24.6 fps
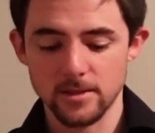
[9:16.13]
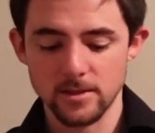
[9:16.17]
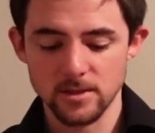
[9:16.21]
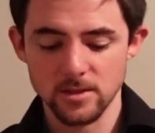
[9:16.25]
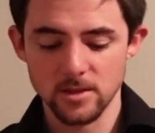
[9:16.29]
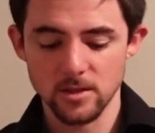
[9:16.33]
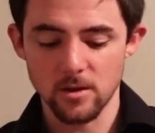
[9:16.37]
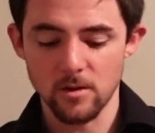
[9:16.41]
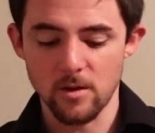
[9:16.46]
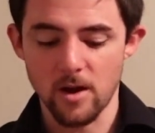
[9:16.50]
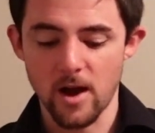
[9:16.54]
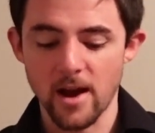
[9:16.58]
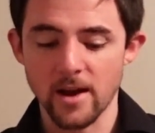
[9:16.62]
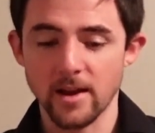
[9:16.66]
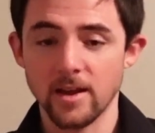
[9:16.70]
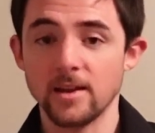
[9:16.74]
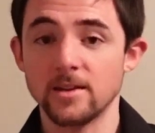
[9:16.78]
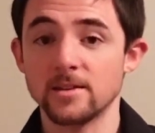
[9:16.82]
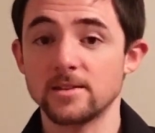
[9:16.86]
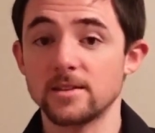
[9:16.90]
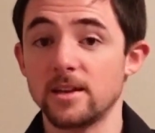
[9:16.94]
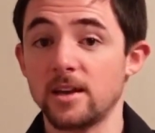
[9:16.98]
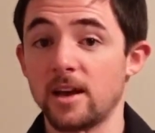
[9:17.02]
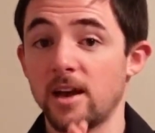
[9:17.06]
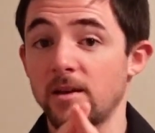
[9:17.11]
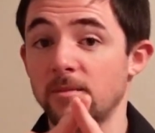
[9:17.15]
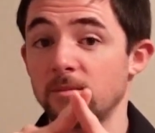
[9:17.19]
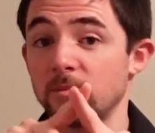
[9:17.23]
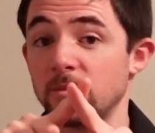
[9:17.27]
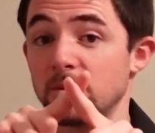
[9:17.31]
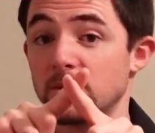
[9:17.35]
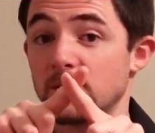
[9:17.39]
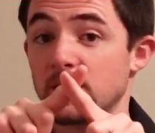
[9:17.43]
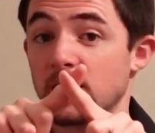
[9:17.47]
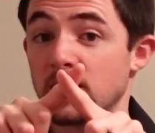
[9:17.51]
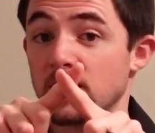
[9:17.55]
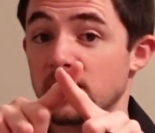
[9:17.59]
So I can say I'm
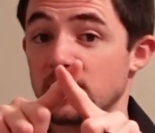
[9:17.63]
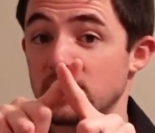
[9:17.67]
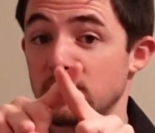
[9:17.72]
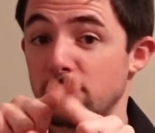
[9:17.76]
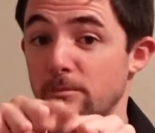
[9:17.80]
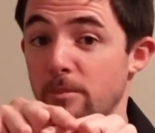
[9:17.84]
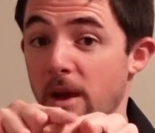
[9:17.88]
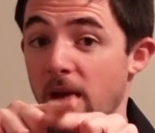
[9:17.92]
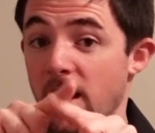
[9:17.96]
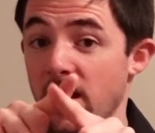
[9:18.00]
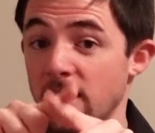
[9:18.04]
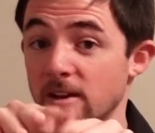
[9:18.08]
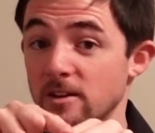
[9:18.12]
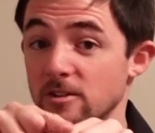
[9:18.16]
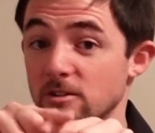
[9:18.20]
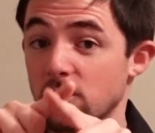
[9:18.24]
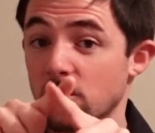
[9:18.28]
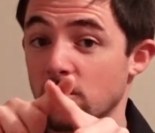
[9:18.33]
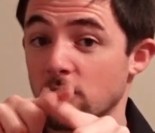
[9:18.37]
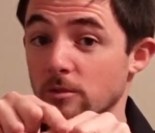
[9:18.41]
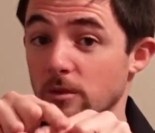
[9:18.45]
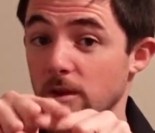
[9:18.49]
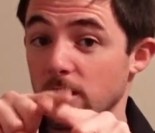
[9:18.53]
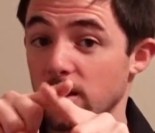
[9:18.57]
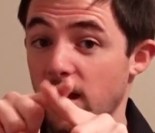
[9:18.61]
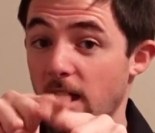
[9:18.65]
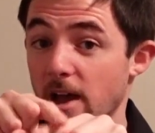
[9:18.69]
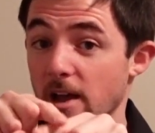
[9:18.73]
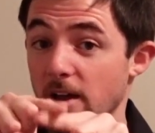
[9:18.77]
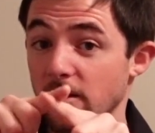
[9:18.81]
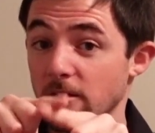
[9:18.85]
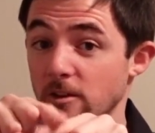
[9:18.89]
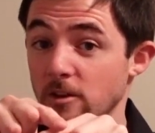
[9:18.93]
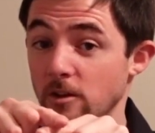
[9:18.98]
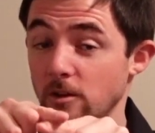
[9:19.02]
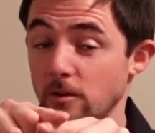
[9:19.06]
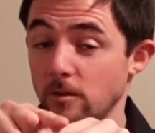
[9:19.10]
going to depend or rely
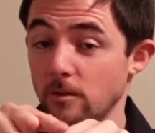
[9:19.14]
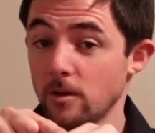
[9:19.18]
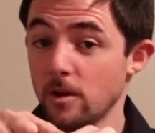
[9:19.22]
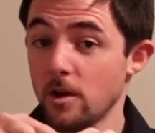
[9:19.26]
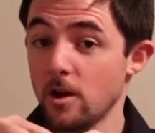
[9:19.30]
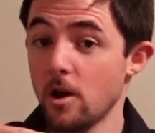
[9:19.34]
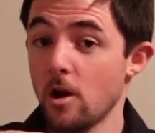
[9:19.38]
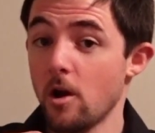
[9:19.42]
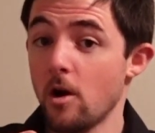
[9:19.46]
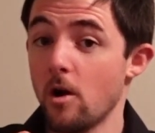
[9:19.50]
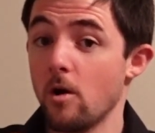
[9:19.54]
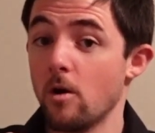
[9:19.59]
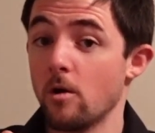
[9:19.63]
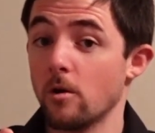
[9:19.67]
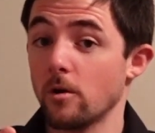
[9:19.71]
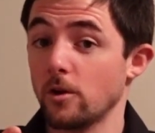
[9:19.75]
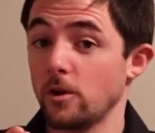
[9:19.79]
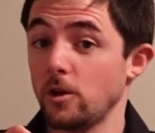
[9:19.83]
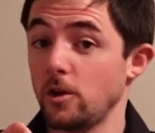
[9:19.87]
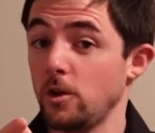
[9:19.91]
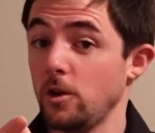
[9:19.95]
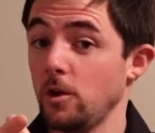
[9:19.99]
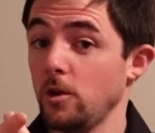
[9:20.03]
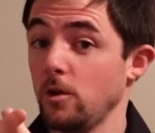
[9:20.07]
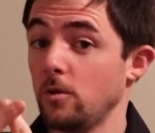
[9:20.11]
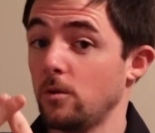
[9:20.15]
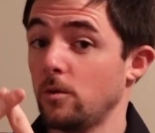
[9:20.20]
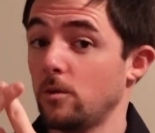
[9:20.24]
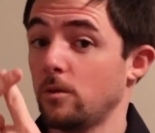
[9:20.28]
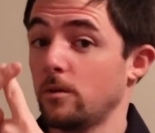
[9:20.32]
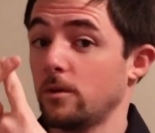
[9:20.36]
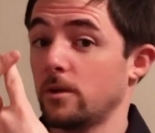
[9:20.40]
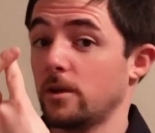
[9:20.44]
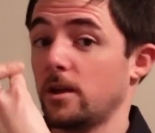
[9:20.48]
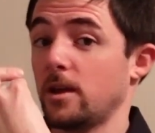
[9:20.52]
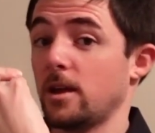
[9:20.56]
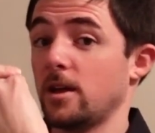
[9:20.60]
on you, or you
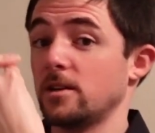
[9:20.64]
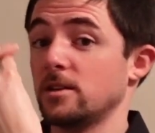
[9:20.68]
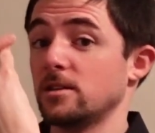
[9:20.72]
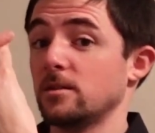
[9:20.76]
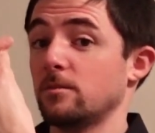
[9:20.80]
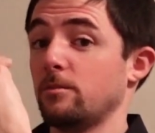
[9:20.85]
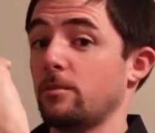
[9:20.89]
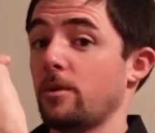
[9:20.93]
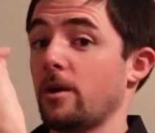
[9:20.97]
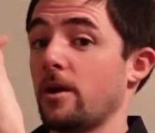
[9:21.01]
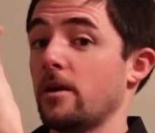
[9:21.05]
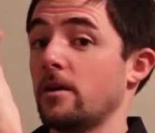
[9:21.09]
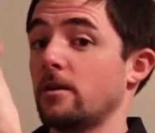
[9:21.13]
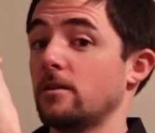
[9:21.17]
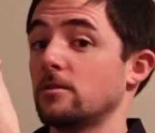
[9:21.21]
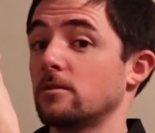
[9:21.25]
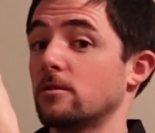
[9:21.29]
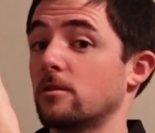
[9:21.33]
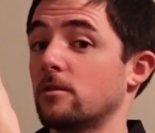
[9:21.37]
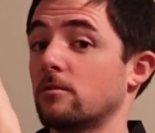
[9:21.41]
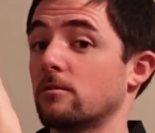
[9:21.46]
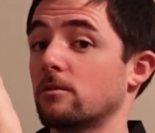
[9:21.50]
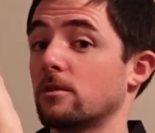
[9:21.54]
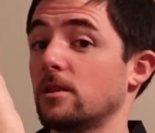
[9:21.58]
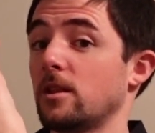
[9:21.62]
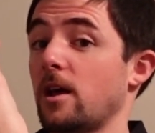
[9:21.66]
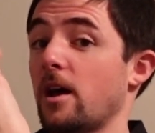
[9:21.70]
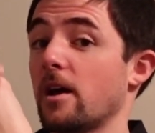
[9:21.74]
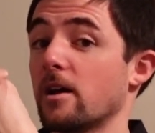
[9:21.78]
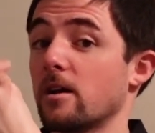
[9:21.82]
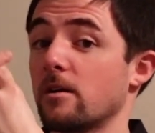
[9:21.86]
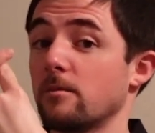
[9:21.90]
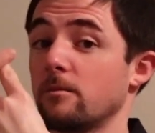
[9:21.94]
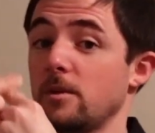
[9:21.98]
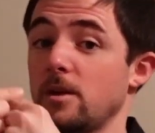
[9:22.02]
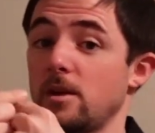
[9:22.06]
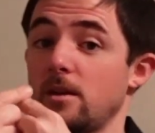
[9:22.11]
can depend or rely
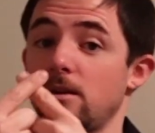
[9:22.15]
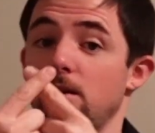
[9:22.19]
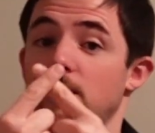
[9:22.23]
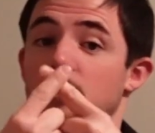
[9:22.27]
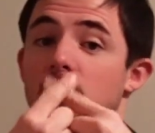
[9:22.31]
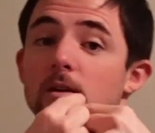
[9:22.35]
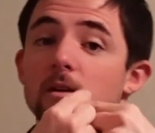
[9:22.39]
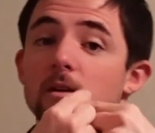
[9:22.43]
on me.